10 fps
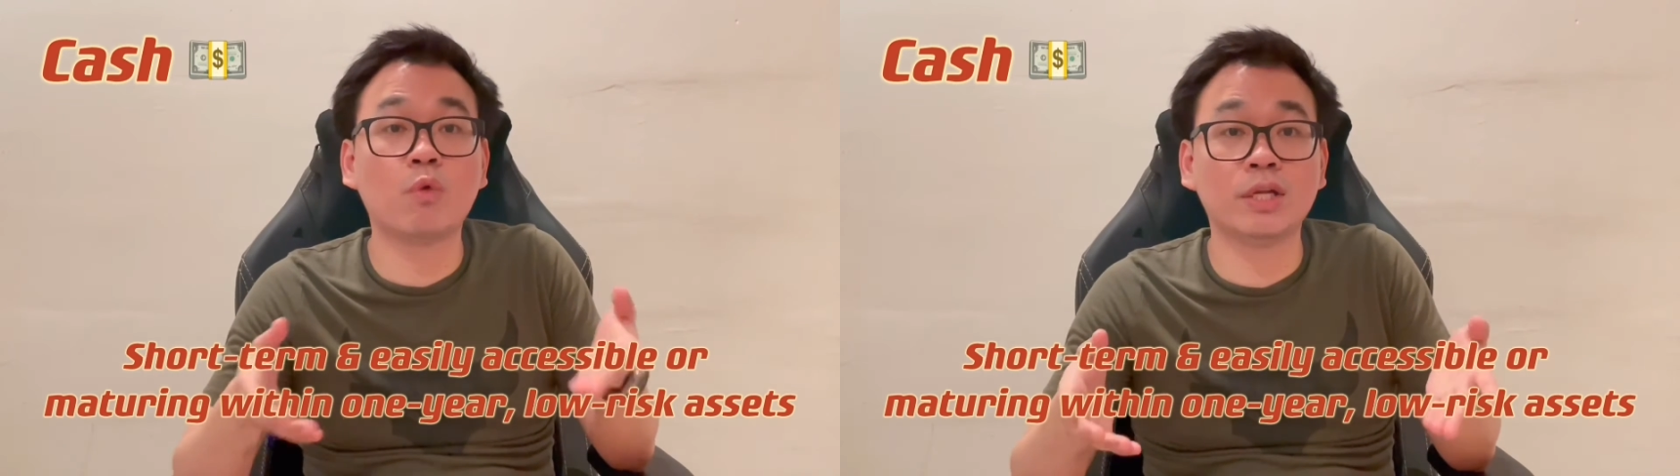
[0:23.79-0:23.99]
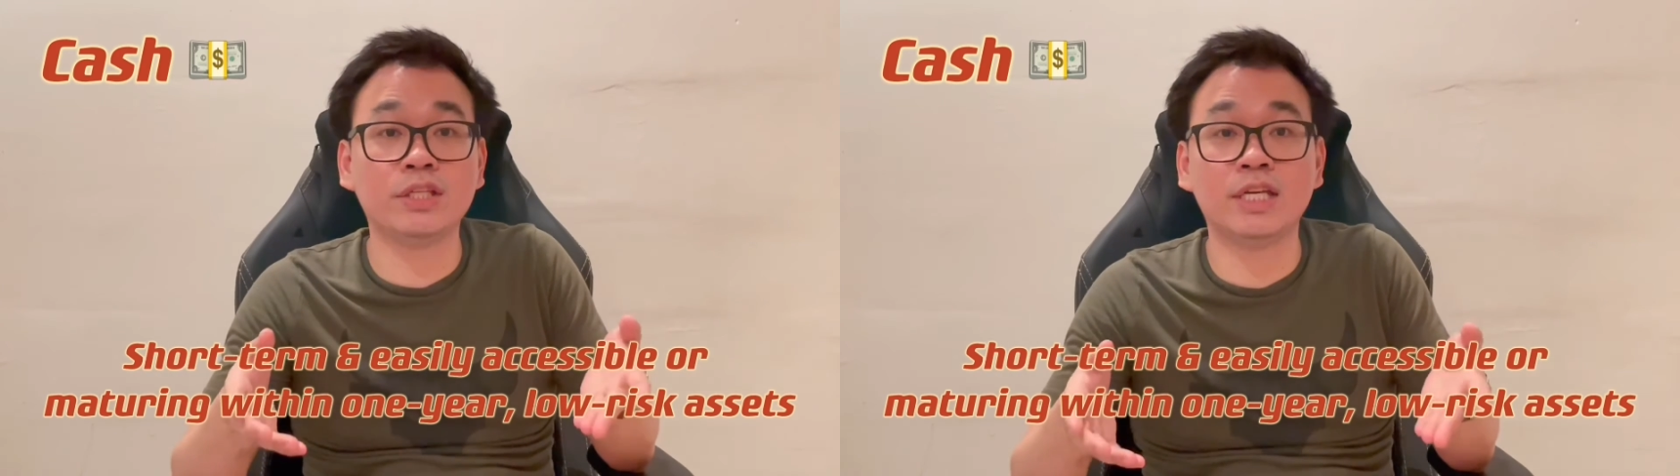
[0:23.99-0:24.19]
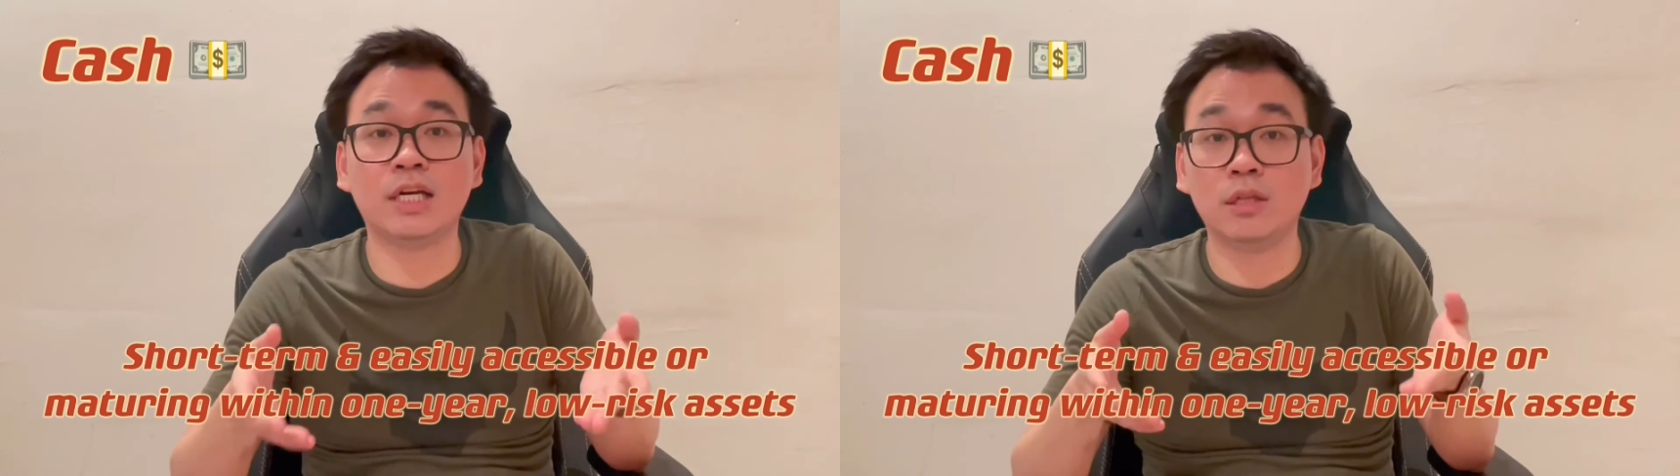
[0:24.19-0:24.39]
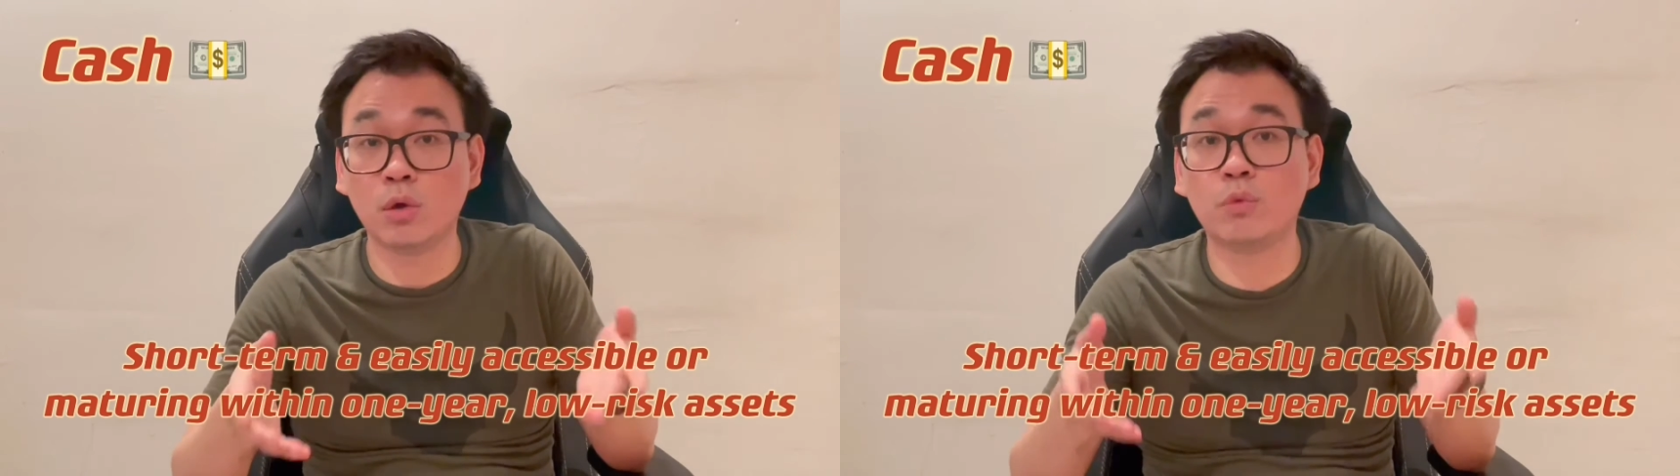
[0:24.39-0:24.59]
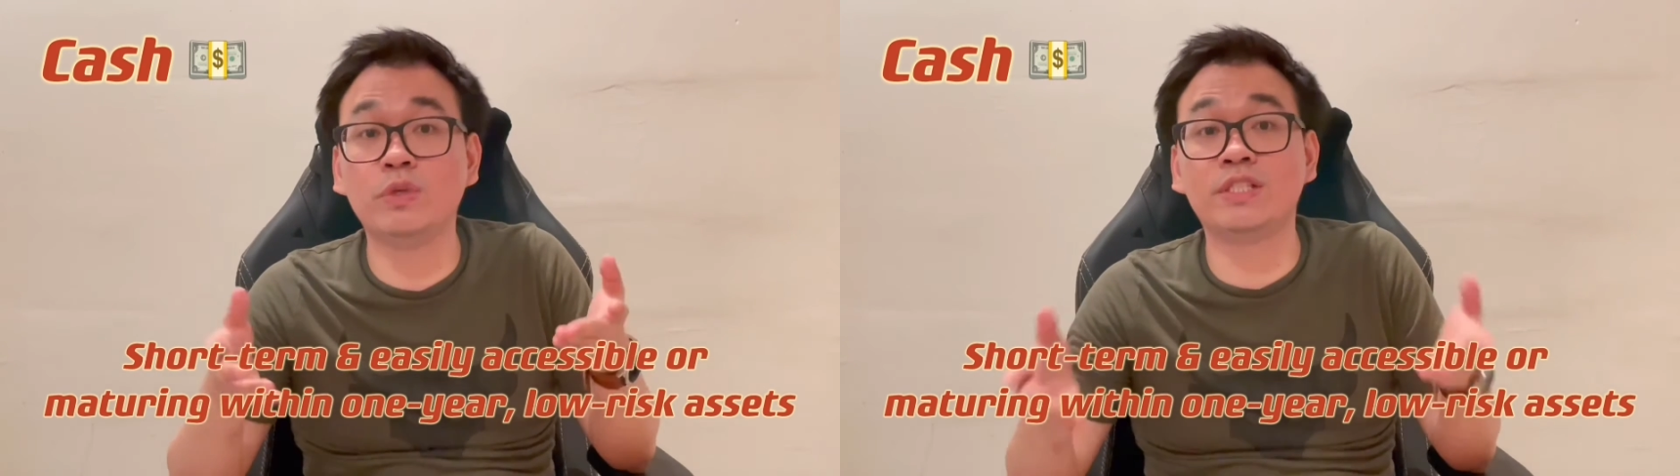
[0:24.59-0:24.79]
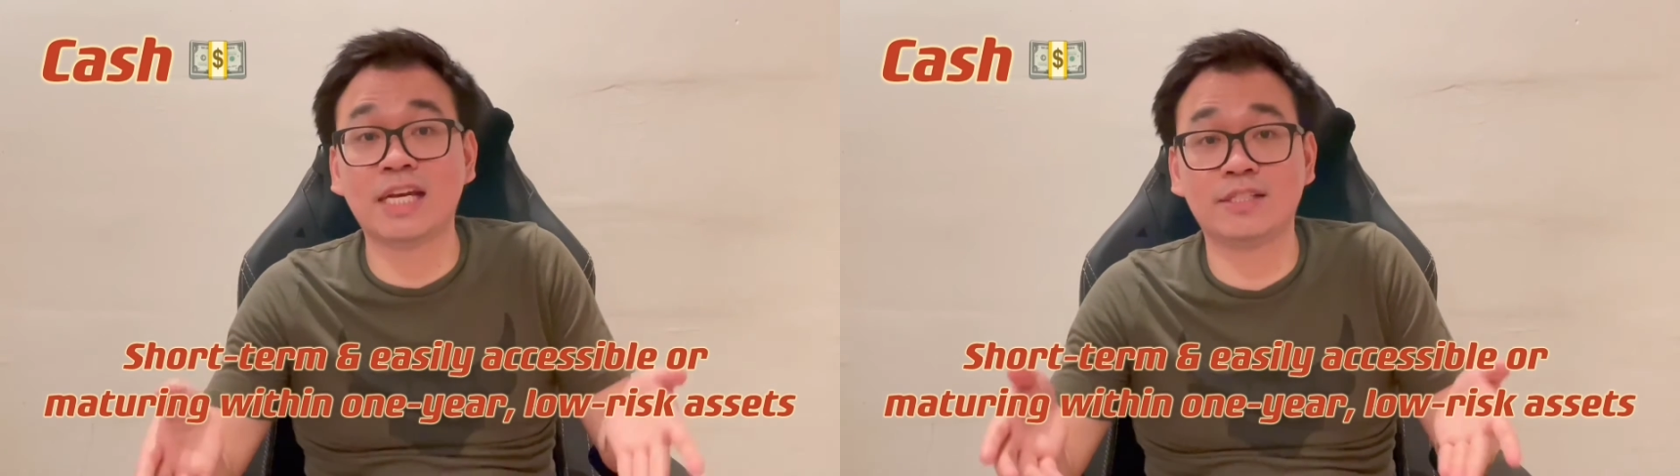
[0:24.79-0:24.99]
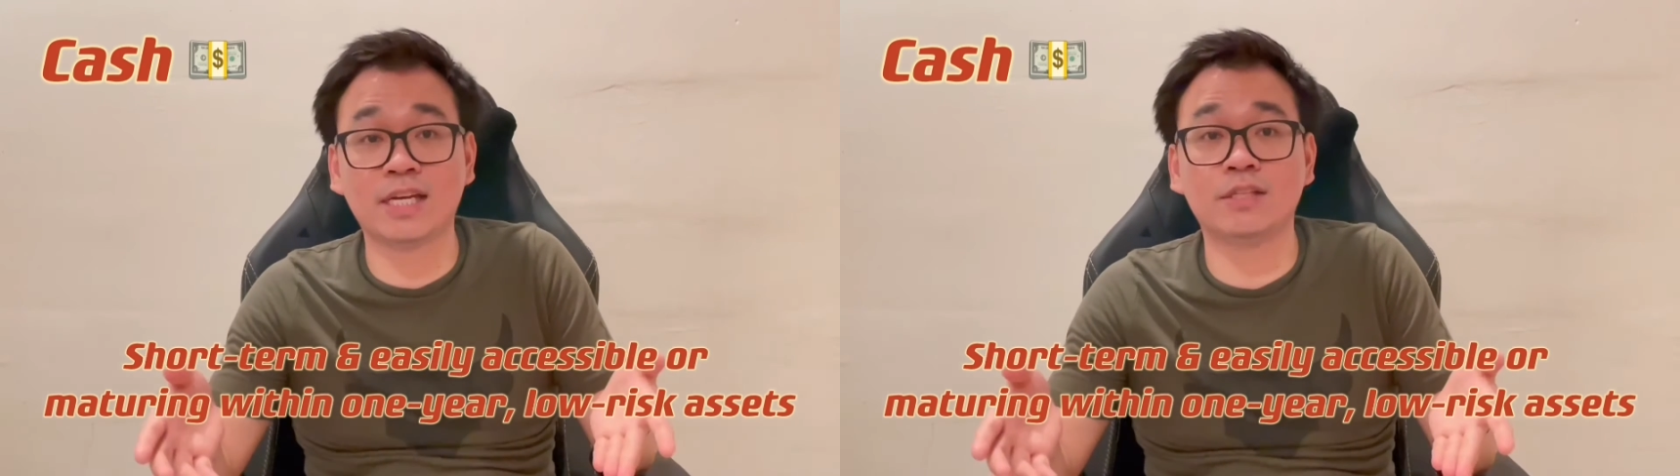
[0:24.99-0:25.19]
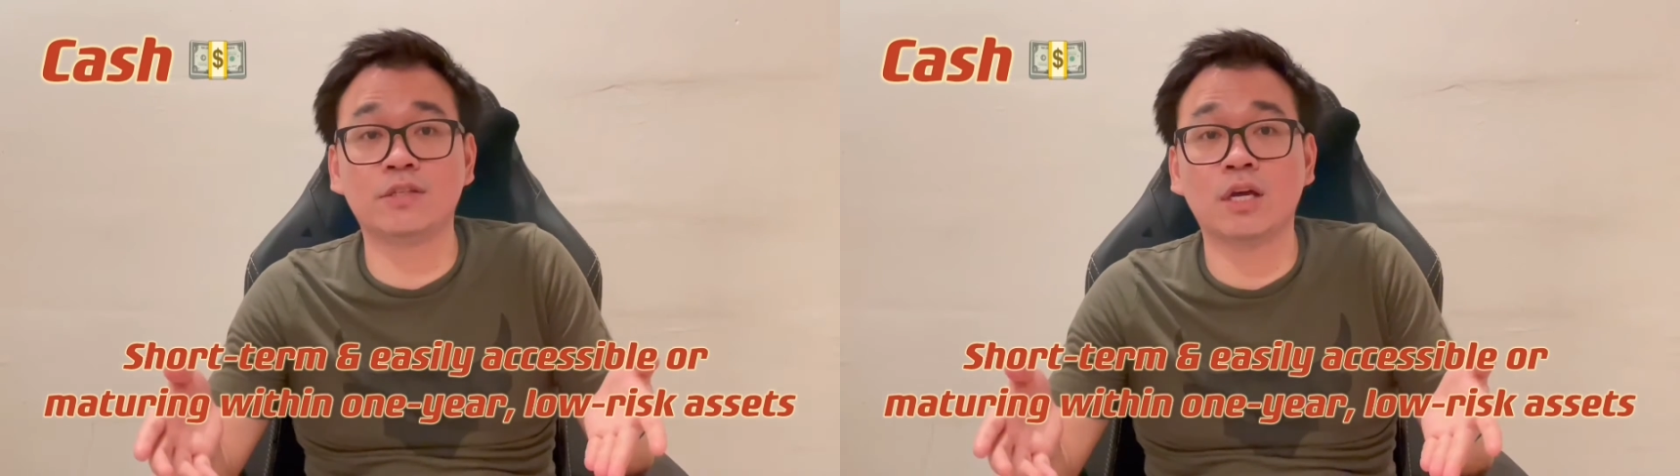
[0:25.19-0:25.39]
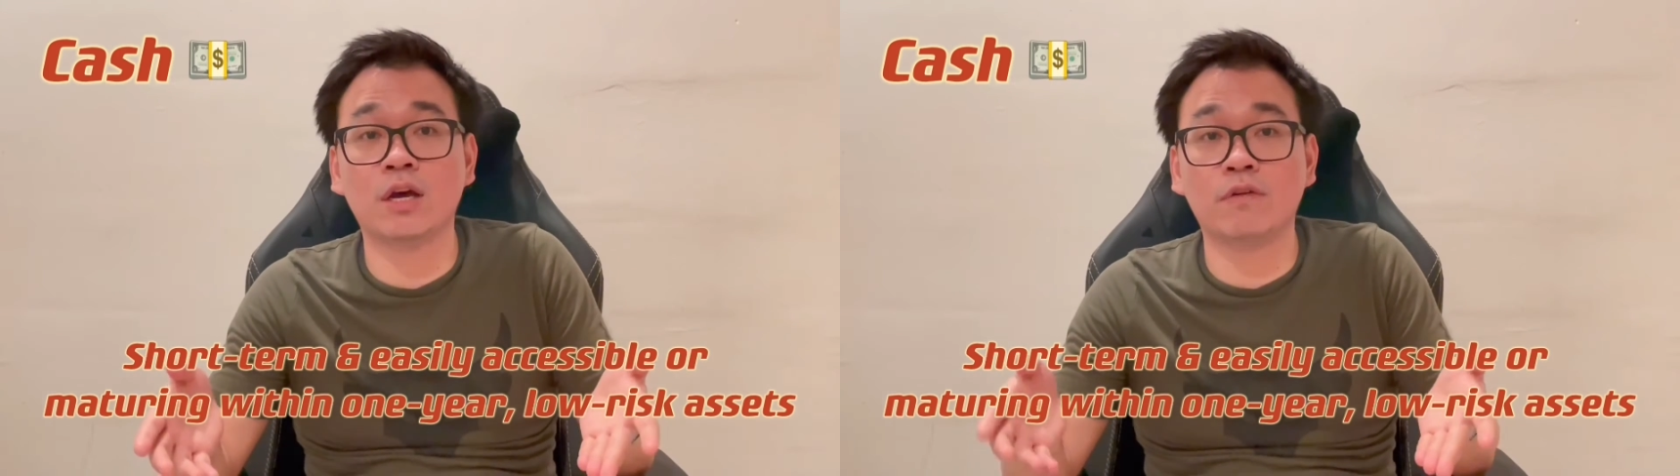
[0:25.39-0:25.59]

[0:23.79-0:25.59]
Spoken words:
1 year low-risk assets.